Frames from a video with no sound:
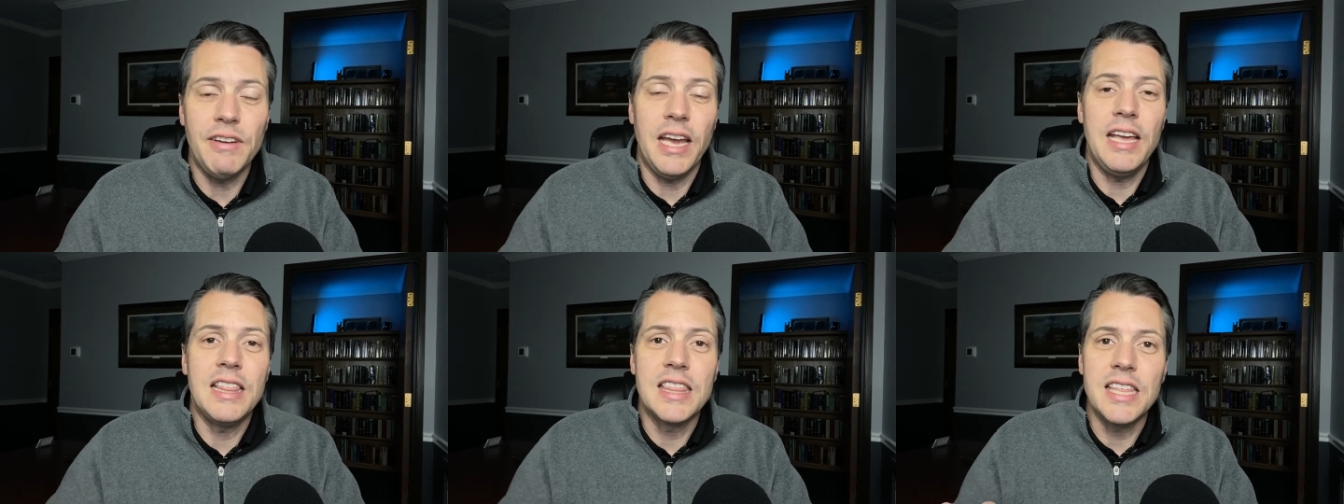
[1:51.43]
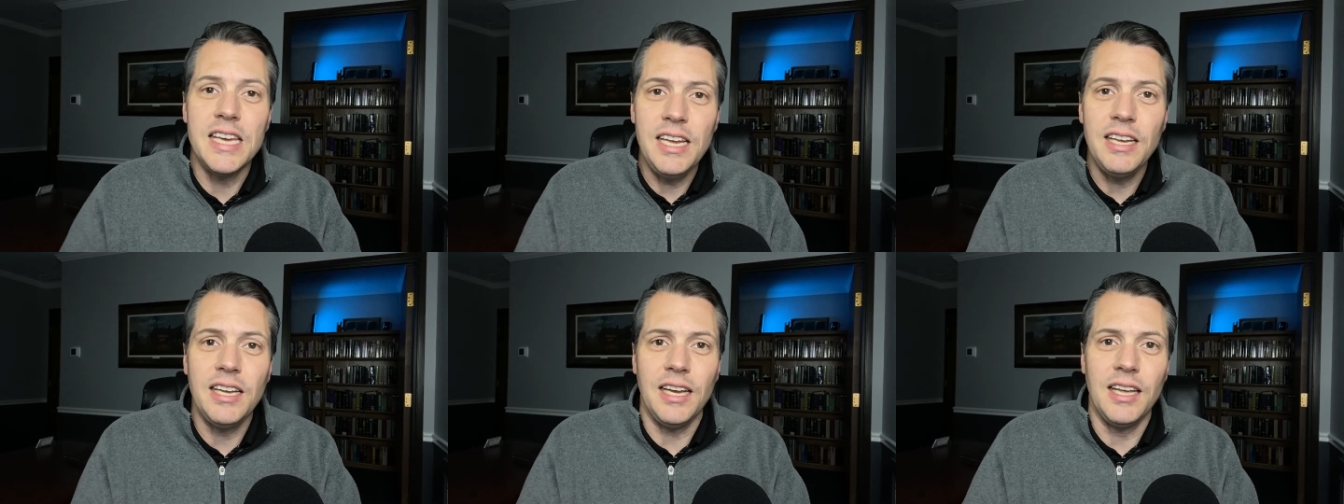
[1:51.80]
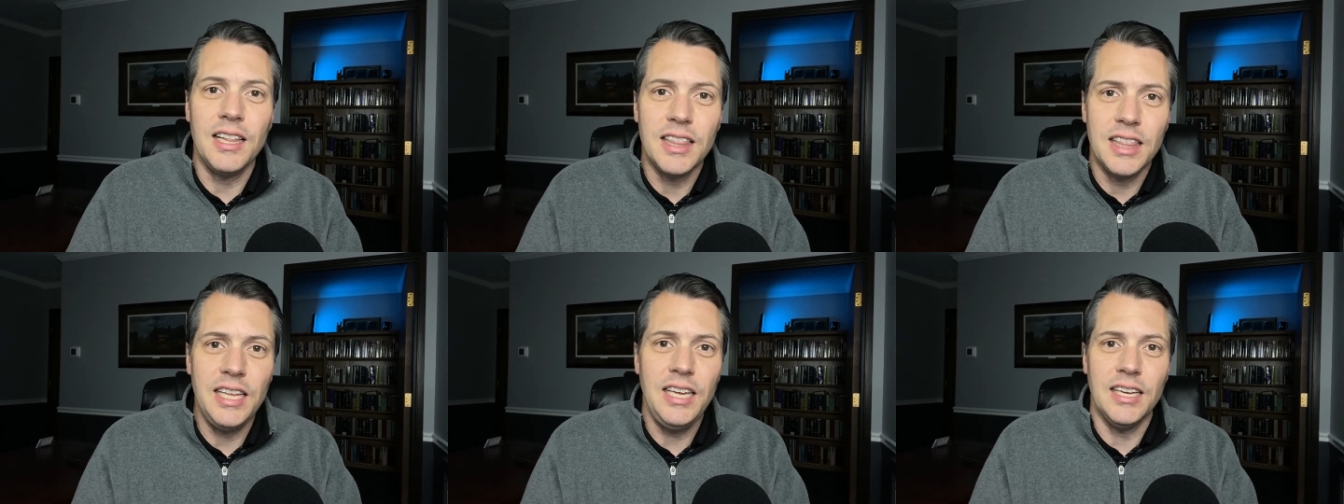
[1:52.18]
A thinking
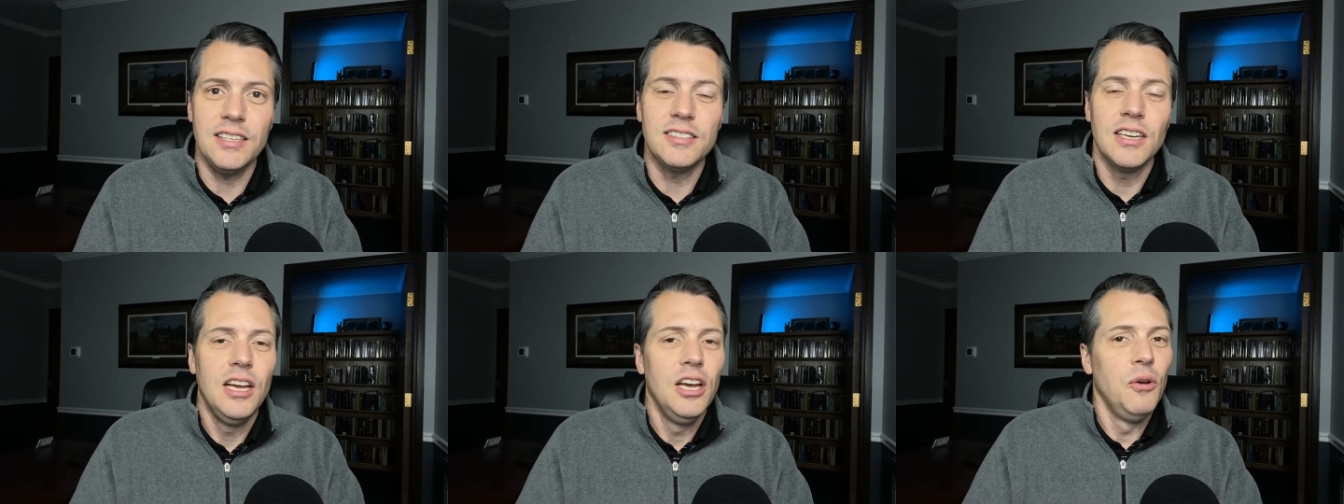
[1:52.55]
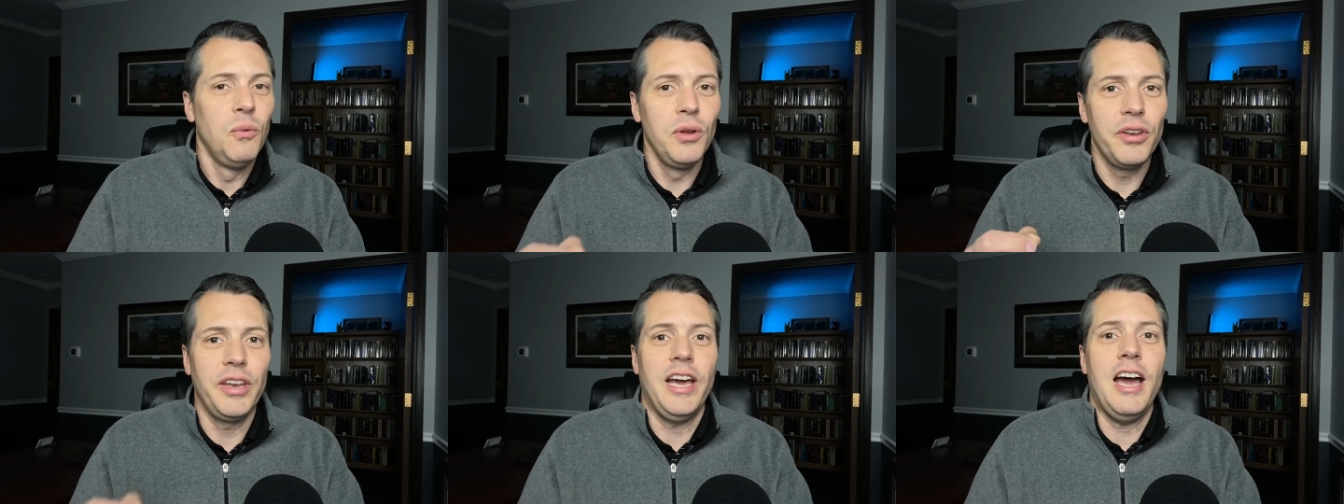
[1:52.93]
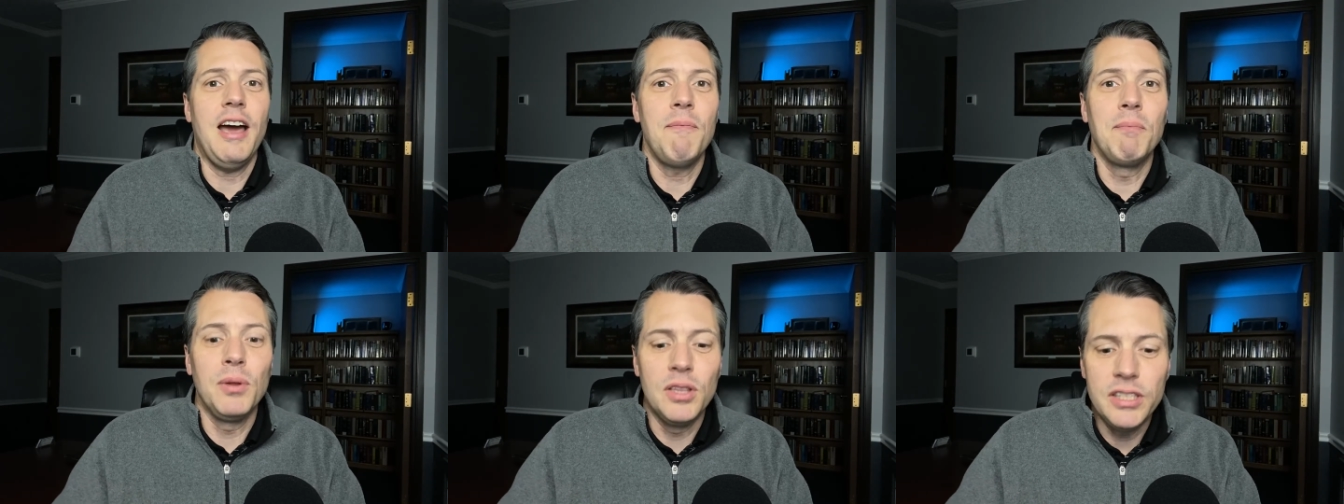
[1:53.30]
theist will
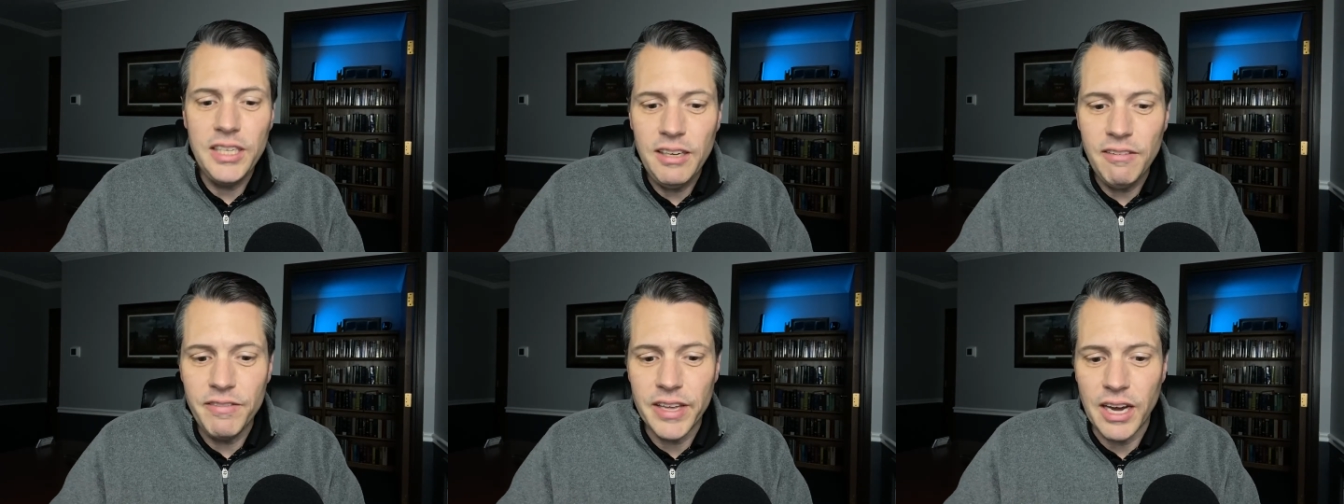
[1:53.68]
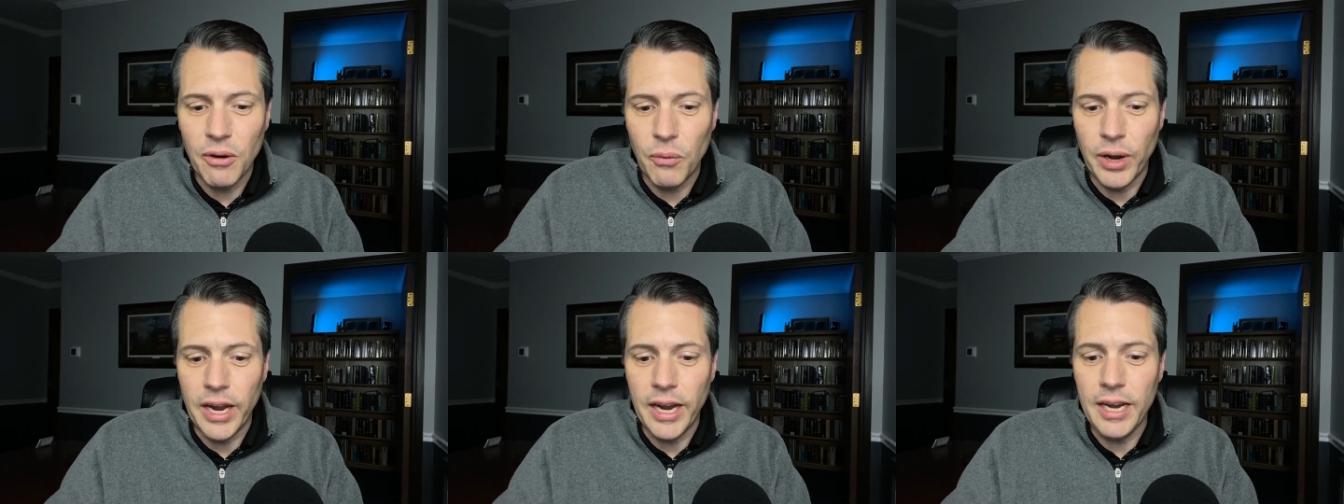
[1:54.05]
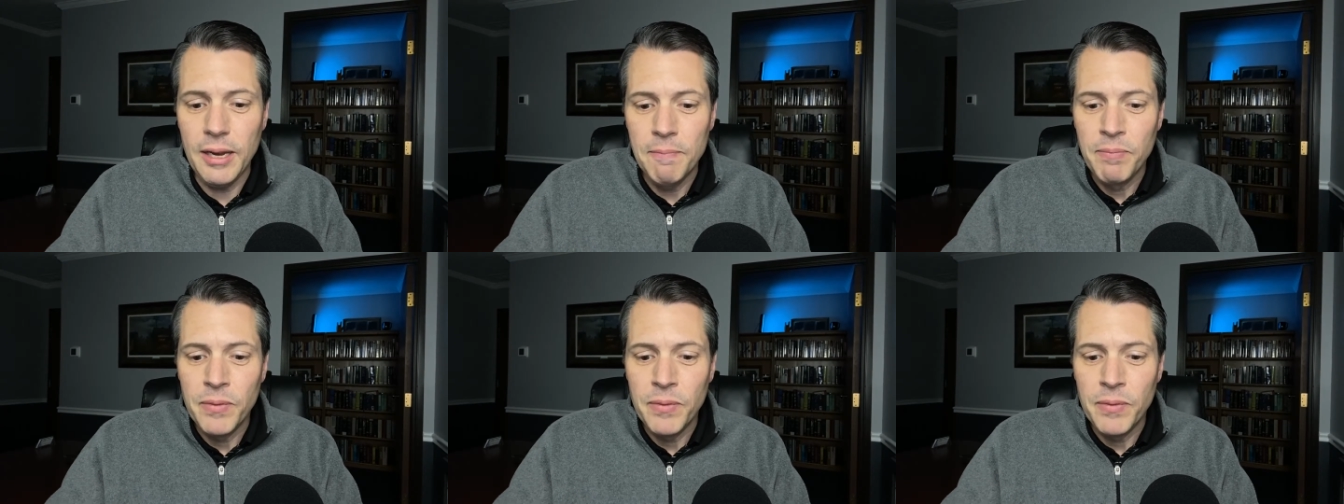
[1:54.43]
not believe that way,